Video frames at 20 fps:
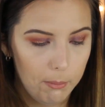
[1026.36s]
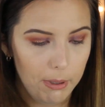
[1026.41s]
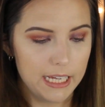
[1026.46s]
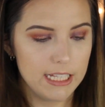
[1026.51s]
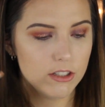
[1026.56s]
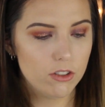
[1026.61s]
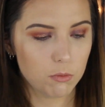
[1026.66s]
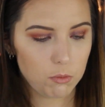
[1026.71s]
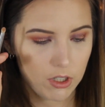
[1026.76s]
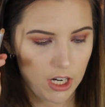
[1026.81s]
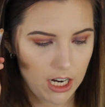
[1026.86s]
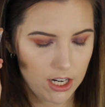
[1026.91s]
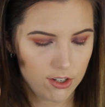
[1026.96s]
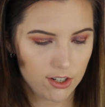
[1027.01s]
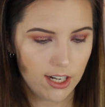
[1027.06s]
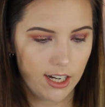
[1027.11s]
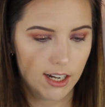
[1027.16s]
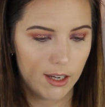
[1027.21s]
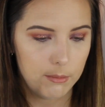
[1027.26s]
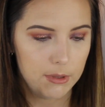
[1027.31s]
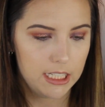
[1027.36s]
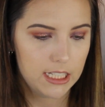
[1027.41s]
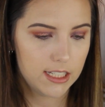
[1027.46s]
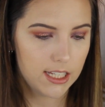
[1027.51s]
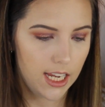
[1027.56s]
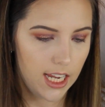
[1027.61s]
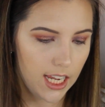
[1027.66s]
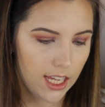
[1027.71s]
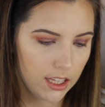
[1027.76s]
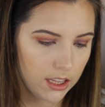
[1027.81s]
A pencil brush and I'm gonna
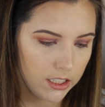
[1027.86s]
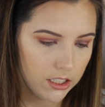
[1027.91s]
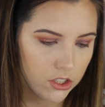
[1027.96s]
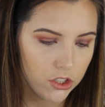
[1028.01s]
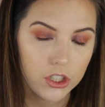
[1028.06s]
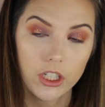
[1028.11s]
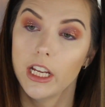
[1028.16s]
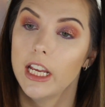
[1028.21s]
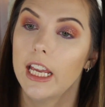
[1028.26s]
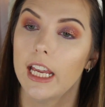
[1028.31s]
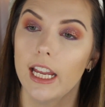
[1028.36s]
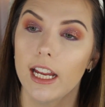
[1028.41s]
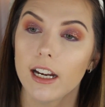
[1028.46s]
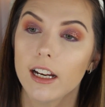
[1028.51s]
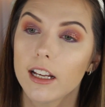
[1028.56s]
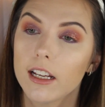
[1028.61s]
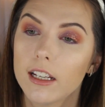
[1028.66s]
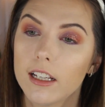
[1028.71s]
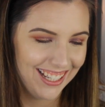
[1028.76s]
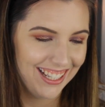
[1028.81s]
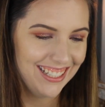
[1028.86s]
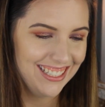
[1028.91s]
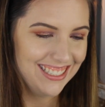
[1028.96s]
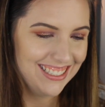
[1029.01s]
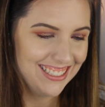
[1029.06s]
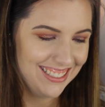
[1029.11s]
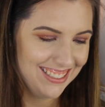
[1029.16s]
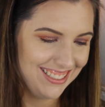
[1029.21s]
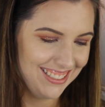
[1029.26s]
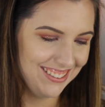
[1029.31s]
take the shade,
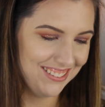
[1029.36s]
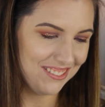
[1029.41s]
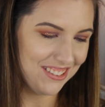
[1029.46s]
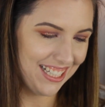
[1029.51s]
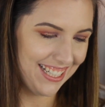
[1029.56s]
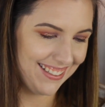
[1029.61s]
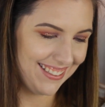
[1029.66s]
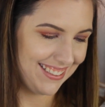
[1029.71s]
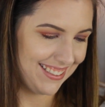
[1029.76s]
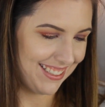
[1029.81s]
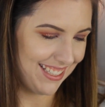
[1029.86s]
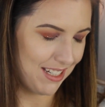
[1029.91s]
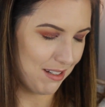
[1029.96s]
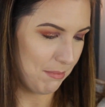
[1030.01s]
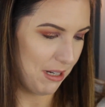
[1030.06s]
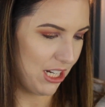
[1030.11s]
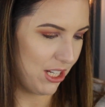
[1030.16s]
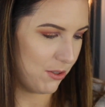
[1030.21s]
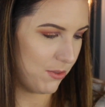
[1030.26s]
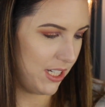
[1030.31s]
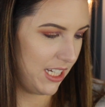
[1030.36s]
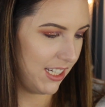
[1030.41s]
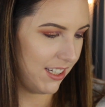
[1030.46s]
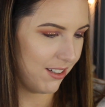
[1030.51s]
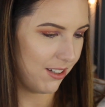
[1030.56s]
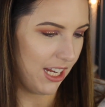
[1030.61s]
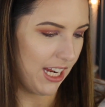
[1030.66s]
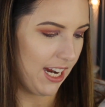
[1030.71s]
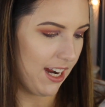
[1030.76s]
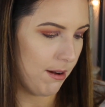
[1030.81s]
what am I doing?
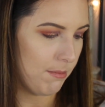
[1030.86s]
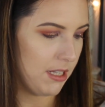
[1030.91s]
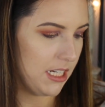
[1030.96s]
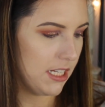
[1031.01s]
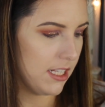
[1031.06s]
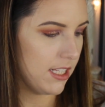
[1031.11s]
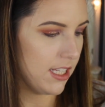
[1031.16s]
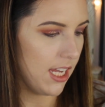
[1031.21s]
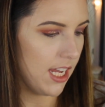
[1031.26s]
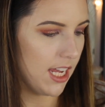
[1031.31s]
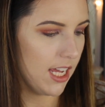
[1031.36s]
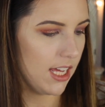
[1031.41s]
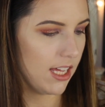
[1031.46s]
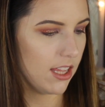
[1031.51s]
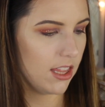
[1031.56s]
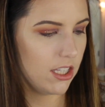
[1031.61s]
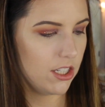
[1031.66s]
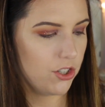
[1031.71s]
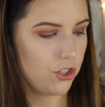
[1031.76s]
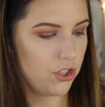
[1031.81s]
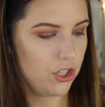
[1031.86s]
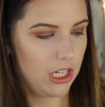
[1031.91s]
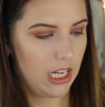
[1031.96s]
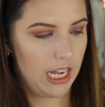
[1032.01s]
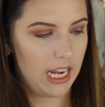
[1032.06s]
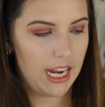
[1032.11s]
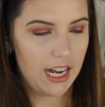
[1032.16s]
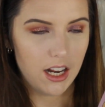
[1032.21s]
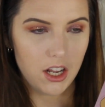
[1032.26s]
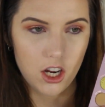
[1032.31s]
Okay, I'm gonna take the
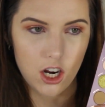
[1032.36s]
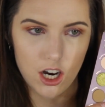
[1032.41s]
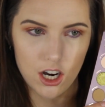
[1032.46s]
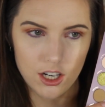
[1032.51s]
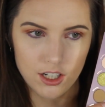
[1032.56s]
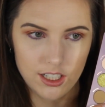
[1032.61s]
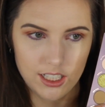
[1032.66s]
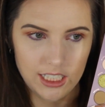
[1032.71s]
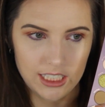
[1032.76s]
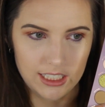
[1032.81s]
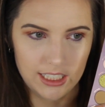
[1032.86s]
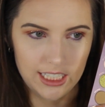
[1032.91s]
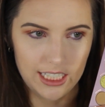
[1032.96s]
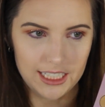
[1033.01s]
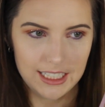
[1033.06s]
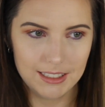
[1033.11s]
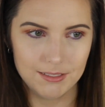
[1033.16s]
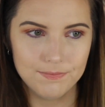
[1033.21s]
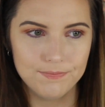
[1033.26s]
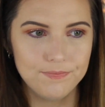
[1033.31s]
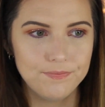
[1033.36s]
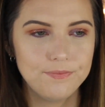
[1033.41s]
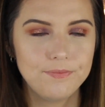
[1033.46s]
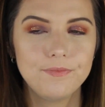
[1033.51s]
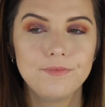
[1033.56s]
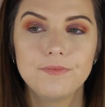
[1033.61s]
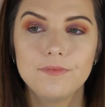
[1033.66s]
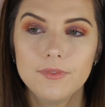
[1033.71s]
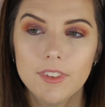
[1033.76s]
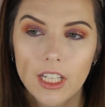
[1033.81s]
shade Carnelian.
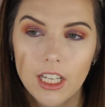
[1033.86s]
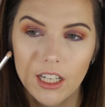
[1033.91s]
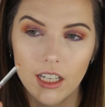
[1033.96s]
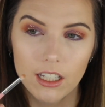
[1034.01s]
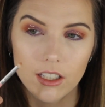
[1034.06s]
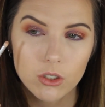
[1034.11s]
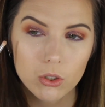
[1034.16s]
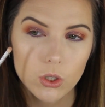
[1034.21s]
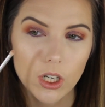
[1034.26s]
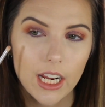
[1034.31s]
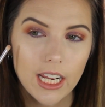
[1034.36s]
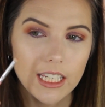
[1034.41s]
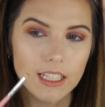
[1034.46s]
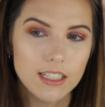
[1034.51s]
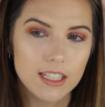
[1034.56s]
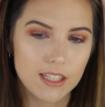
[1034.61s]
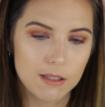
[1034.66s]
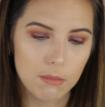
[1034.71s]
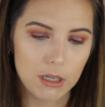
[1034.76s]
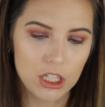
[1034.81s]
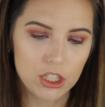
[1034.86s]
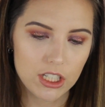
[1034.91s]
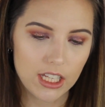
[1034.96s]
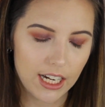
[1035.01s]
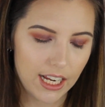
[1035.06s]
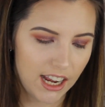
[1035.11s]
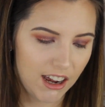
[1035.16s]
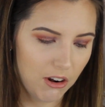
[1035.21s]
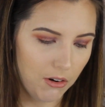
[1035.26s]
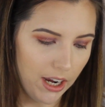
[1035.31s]
Try and smudge
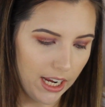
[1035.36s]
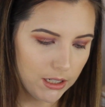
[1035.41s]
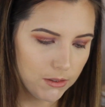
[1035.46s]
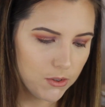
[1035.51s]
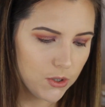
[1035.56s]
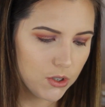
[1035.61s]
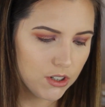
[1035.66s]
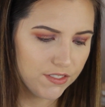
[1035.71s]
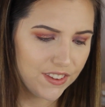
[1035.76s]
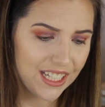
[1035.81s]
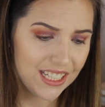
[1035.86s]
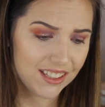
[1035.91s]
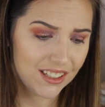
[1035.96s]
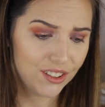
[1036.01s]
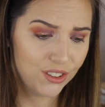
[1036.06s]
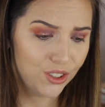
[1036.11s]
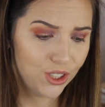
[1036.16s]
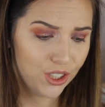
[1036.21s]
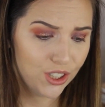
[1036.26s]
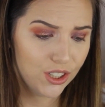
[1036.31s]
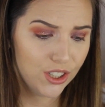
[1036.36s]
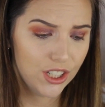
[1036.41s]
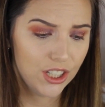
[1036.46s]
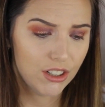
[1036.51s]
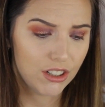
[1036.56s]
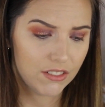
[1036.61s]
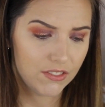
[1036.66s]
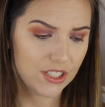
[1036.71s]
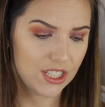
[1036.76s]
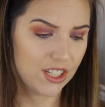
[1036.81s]
that out. I don't know if that's gonna look
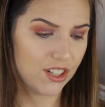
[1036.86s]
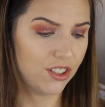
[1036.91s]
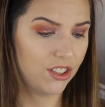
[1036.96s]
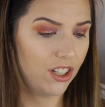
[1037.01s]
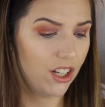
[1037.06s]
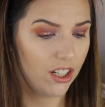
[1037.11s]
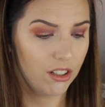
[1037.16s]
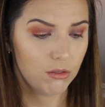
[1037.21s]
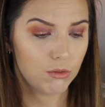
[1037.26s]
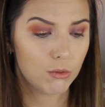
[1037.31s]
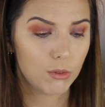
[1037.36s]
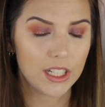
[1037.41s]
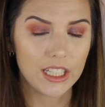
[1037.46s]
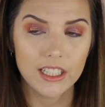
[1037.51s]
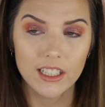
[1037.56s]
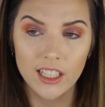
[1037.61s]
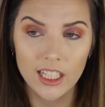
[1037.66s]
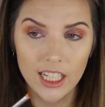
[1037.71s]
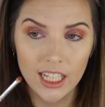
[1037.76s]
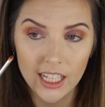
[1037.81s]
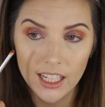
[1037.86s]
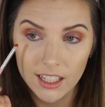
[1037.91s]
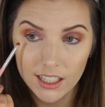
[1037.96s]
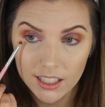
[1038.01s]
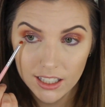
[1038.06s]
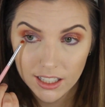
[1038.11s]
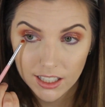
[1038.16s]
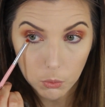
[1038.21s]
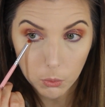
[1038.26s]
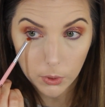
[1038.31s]
good or if it's gonna look really
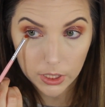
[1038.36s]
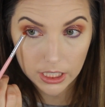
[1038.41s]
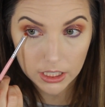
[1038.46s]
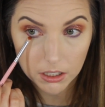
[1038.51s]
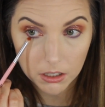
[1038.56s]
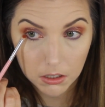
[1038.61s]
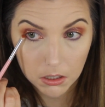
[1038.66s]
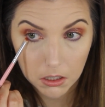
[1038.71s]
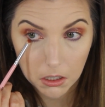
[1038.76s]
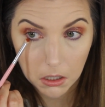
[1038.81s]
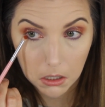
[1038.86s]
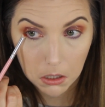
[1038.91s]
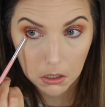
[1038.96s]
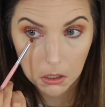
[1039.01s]
weird.